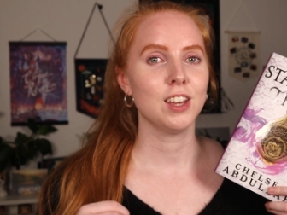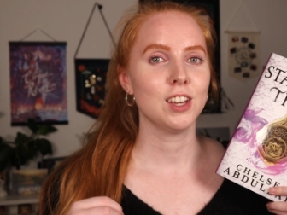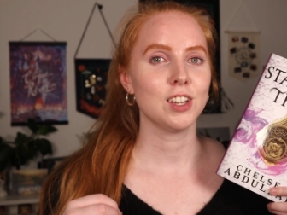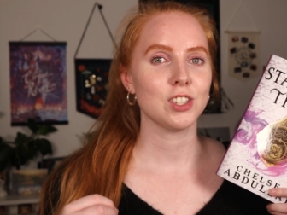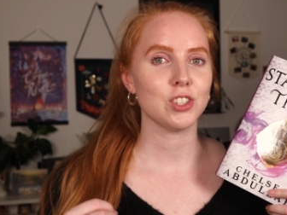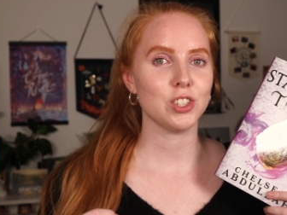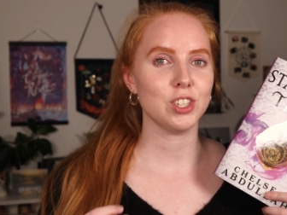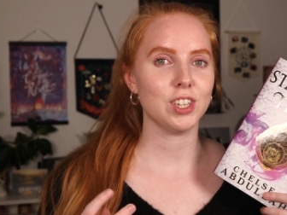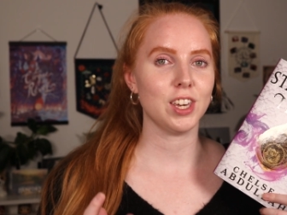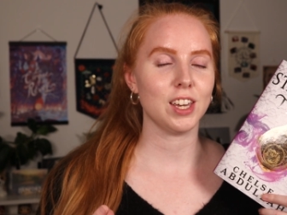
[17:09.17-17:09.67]

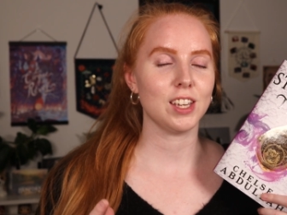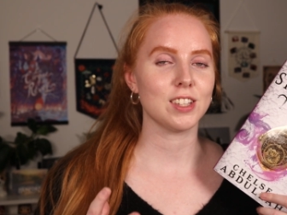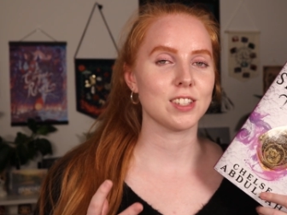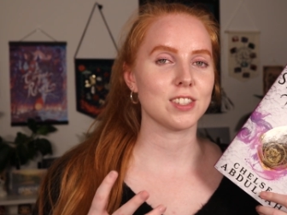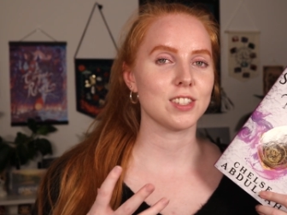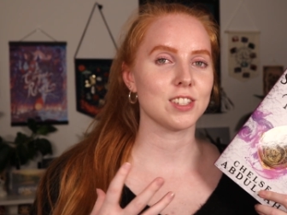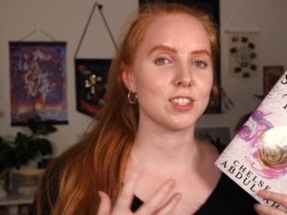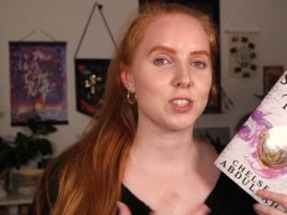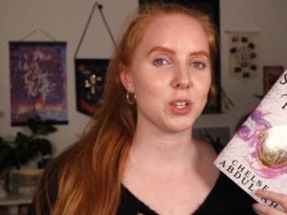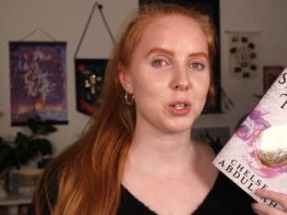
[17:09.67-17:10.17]
she gains
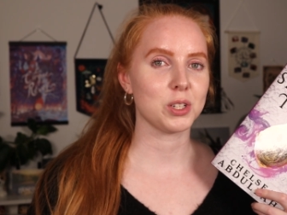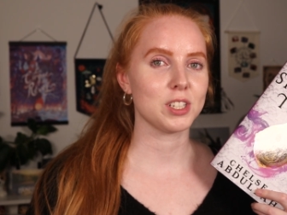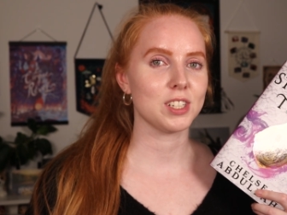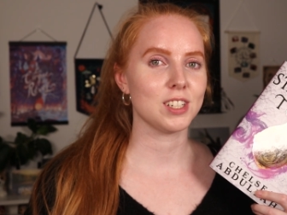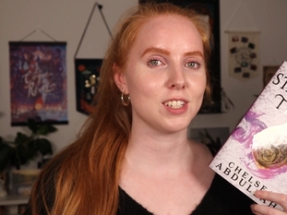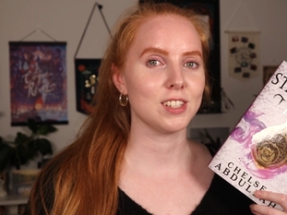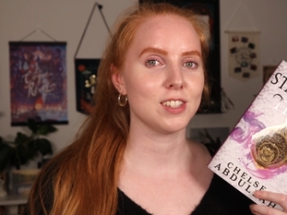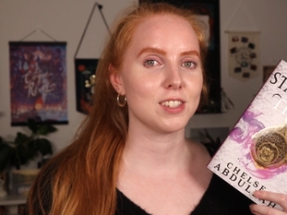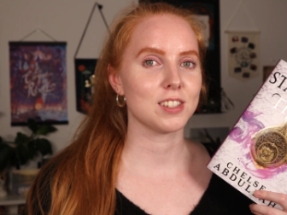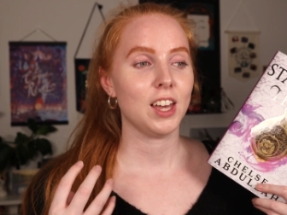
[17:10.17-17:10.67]
the
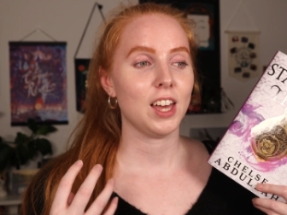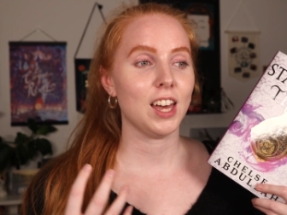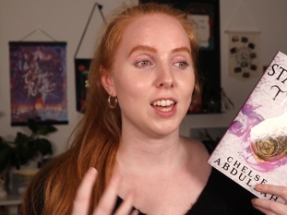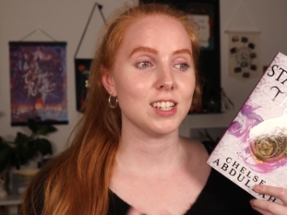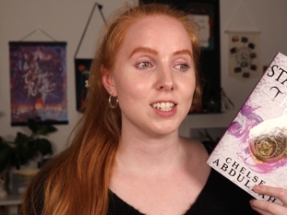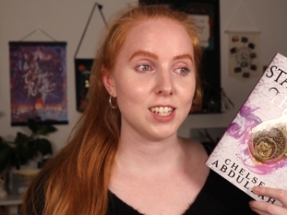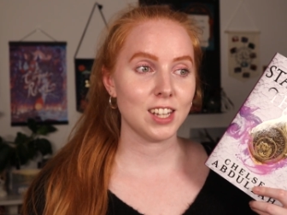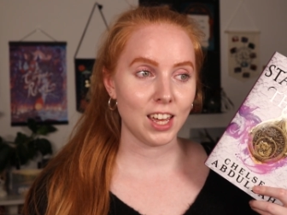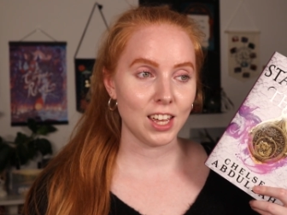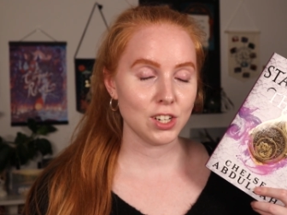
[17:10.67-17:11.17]
Sultan's
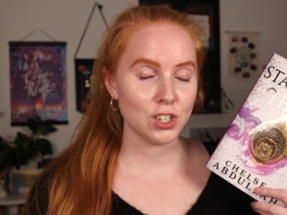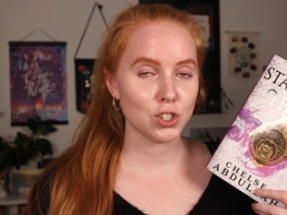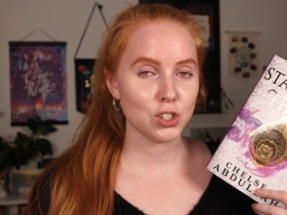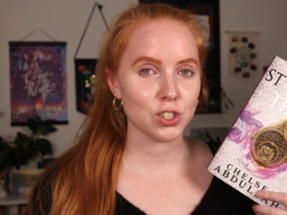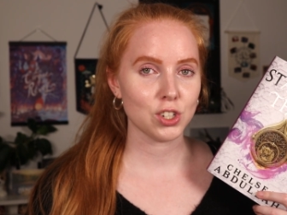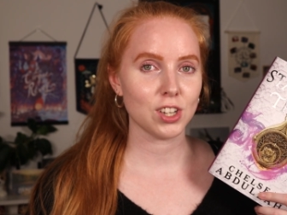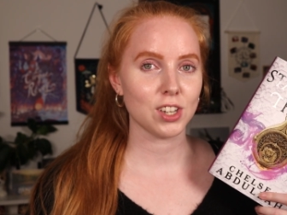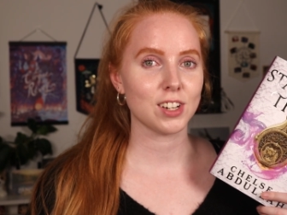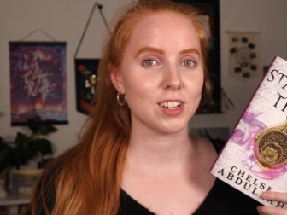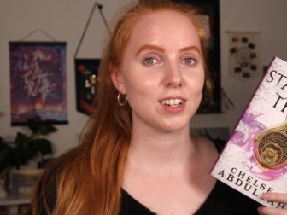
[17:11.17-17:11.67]

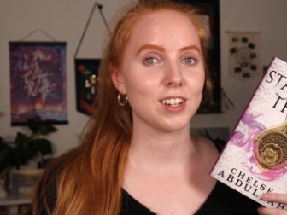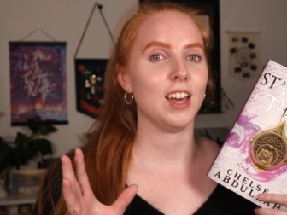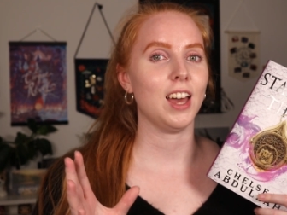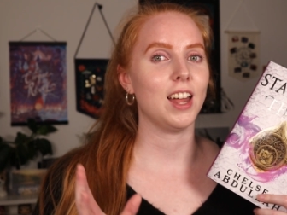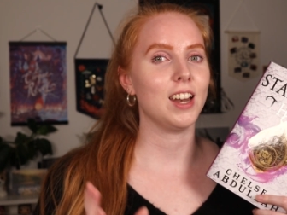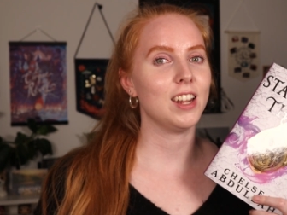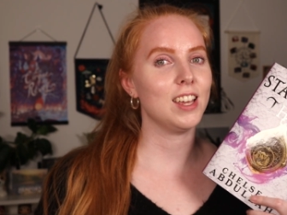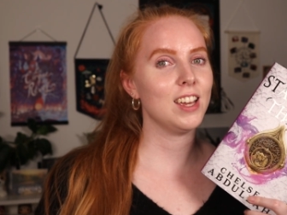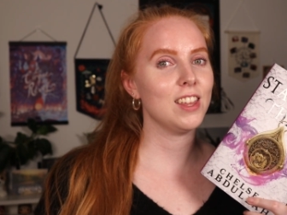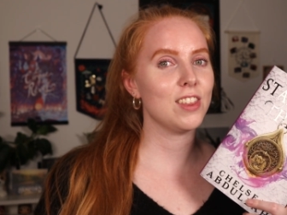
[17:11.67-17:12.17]
attention,
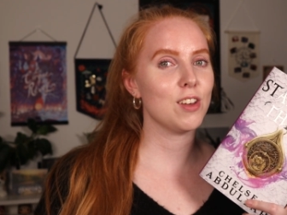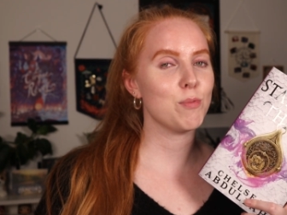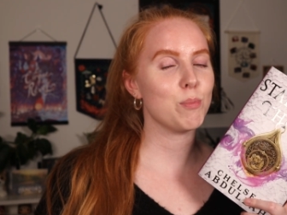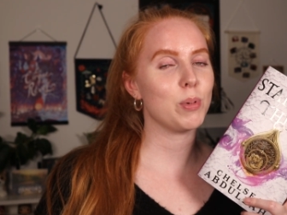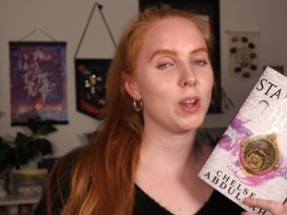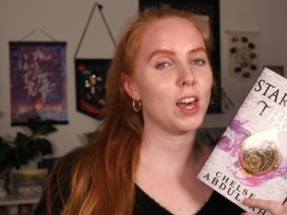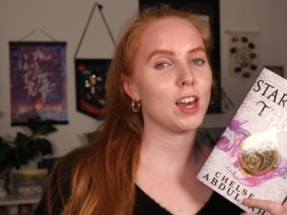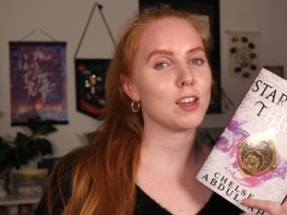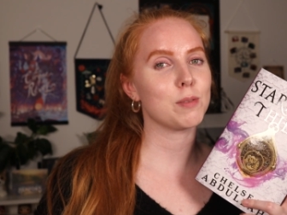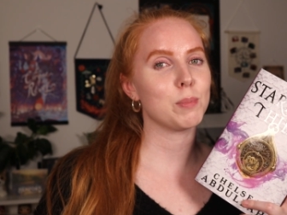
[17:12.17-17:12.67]
and he then
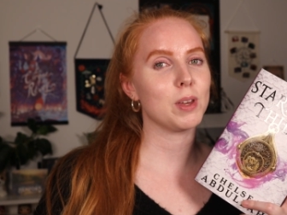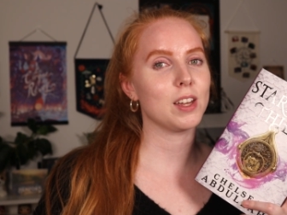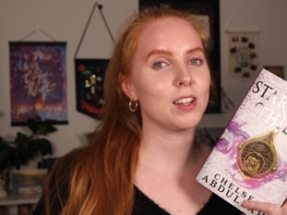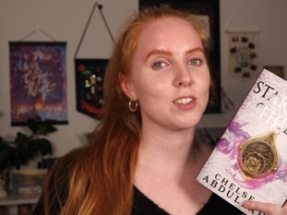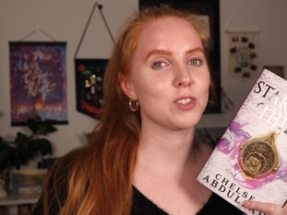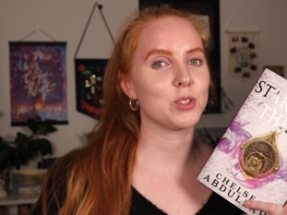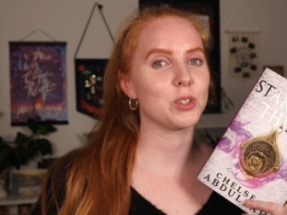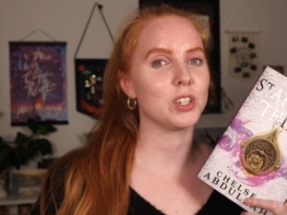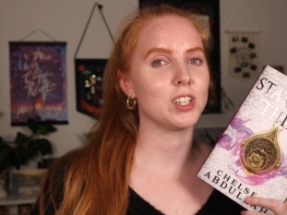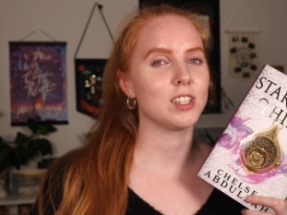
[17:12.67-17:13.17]

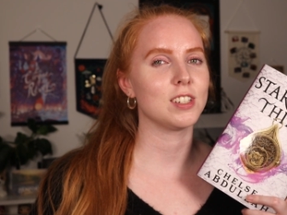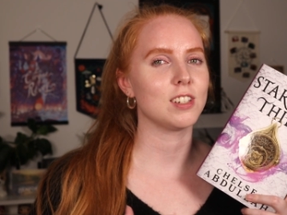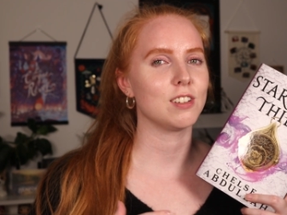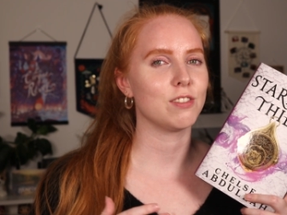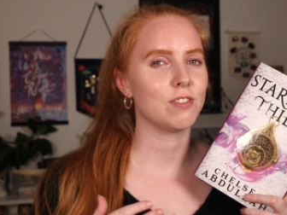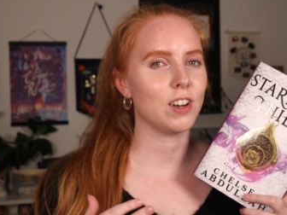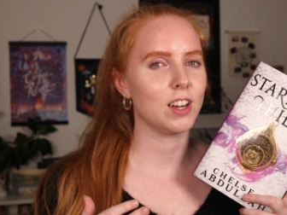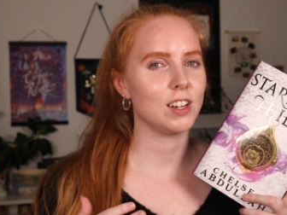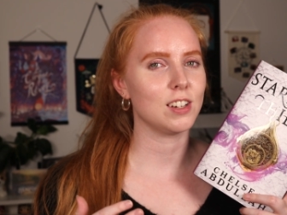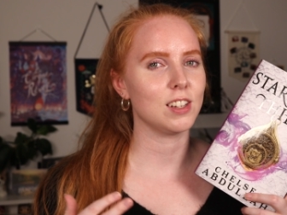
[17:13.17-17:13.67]
blackmails her into
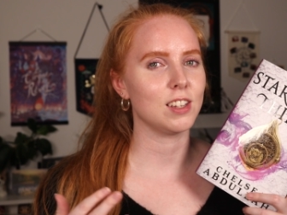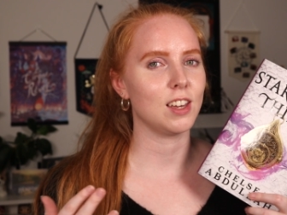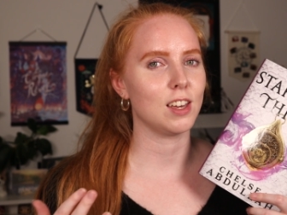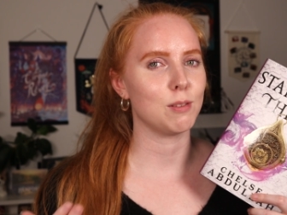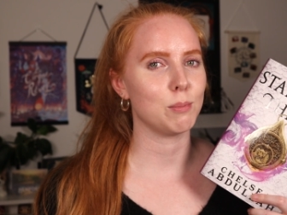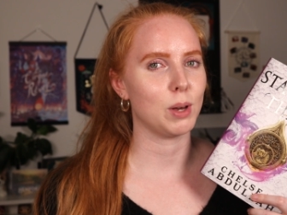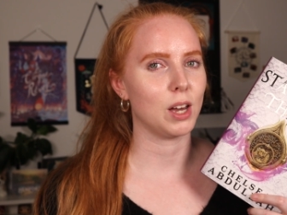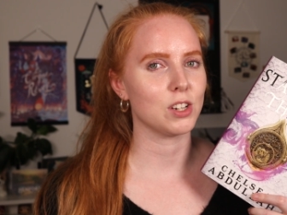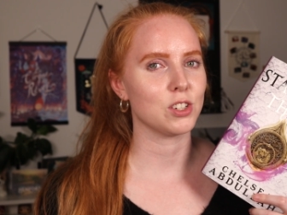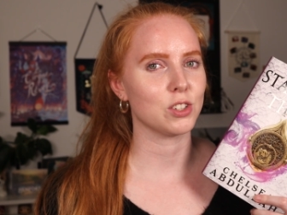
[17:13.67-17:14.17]
finding a
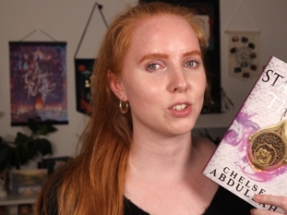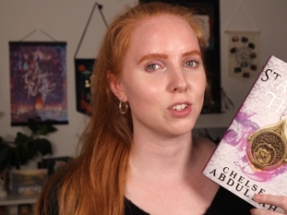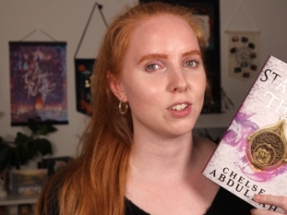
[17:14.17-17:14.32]
magical